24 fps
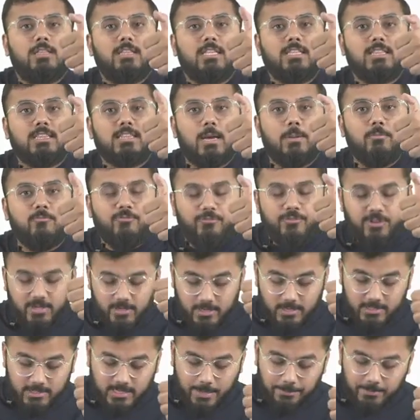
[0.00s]
The thumb
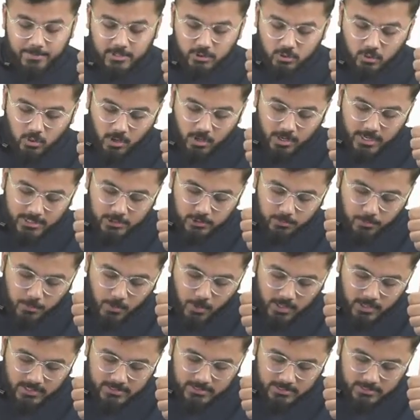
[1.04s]
finger. Thumb is called as
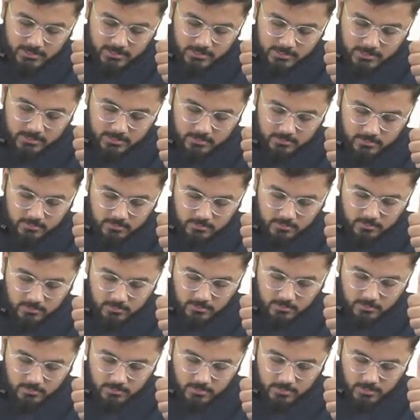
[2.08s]
pollicis.
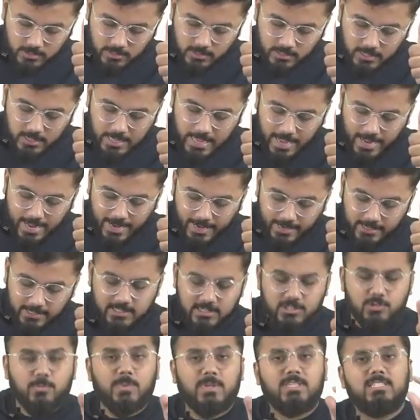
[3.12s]
And
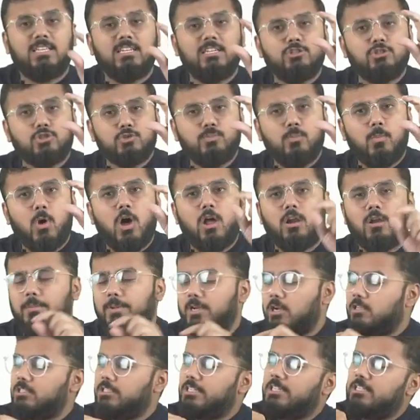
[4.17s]
this muscle is small
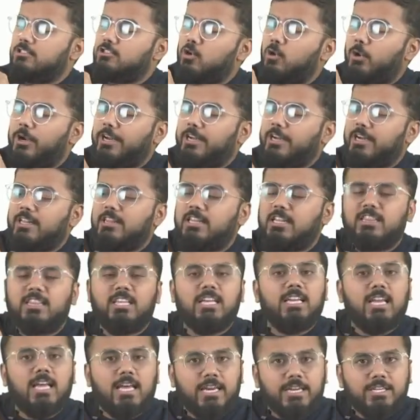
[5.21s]
because it is located in the
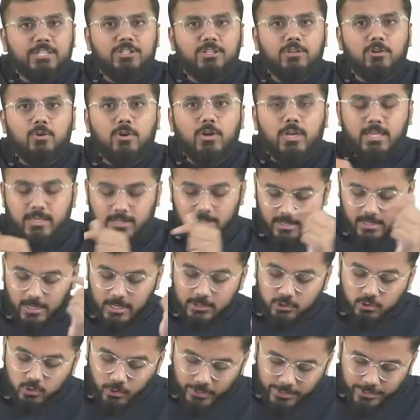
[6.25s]
thenar region only.
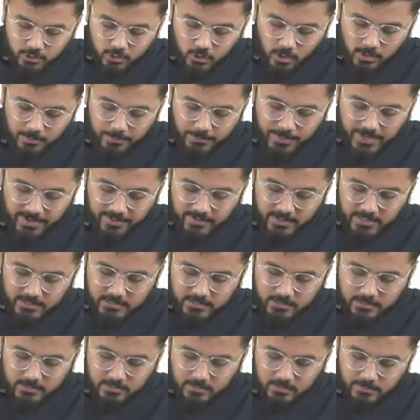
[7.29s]
So it is called
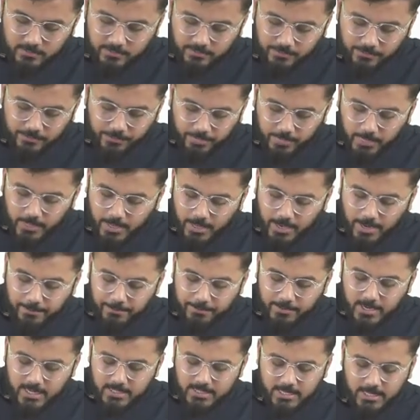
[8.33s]
brevis.
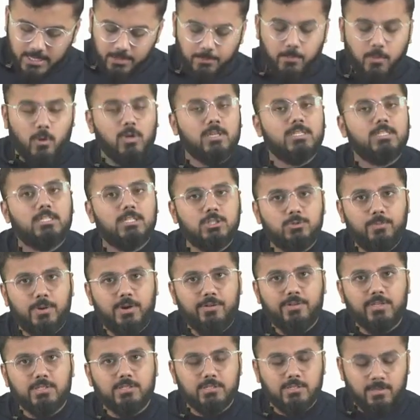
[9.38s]
Abductor, pollicis,
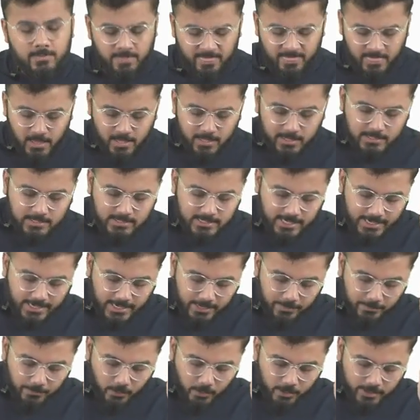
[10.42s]
brevis.
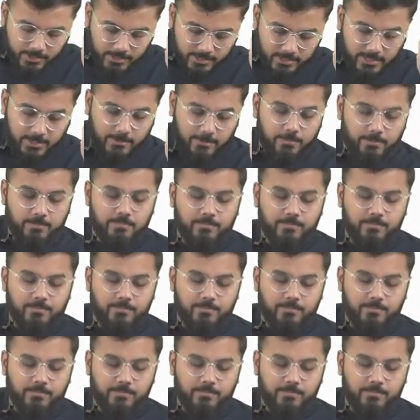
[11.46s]
Second important thing.